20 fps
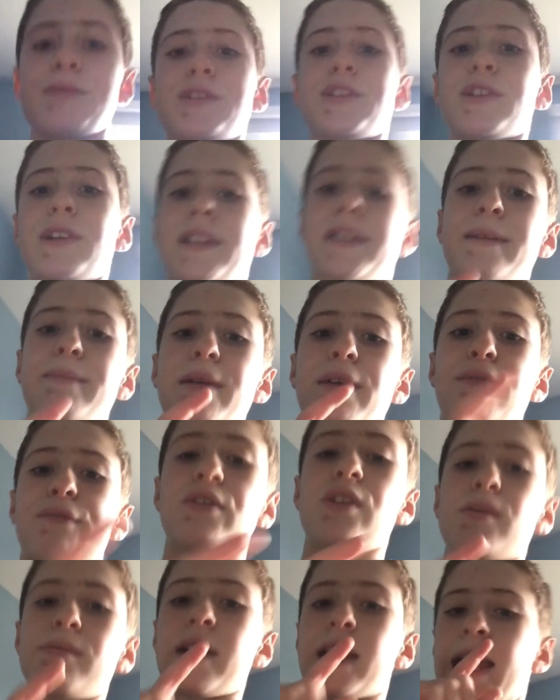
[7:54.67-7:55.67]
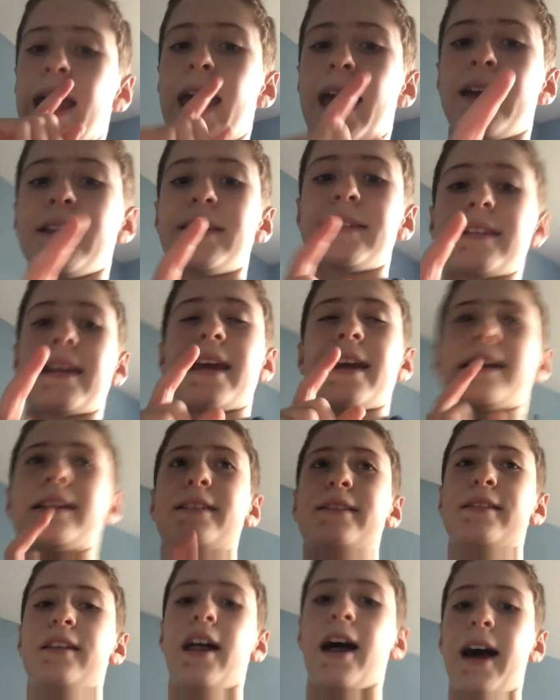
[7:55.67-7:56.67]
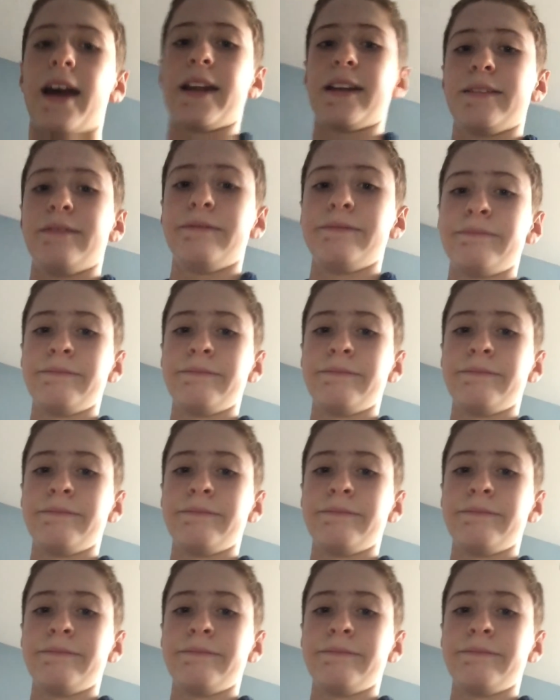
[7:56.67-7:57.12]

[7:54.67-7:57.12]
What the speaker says: so he's gonna be filming and saying his line.